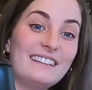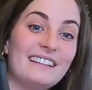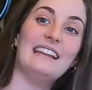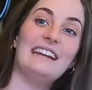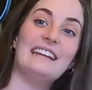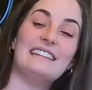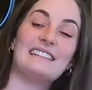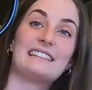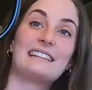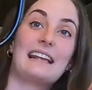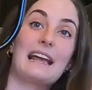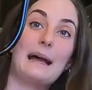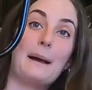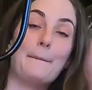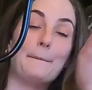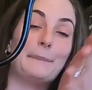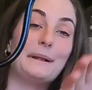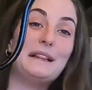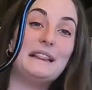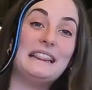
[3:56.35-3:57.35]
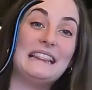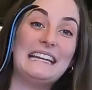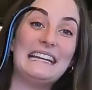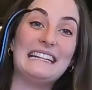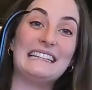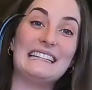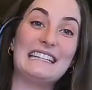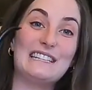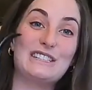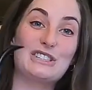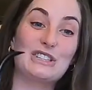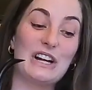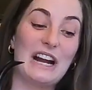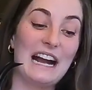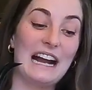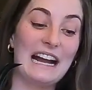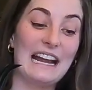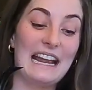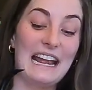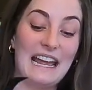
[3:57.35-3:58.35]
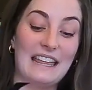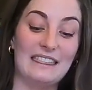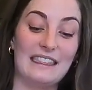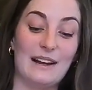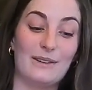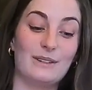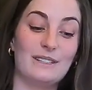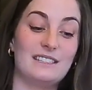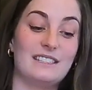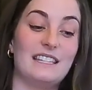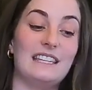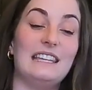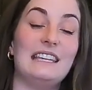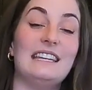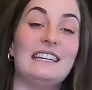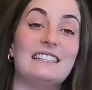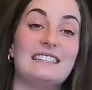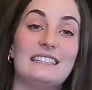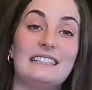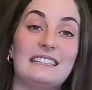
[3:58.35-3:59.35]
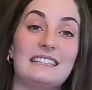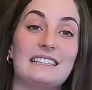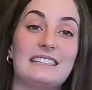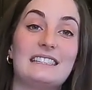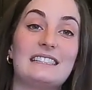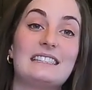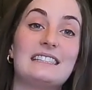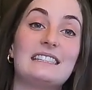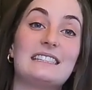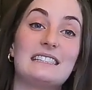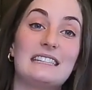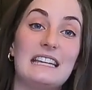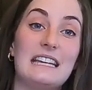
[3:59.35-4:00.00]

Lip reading: It is completely dry, and that was the easiest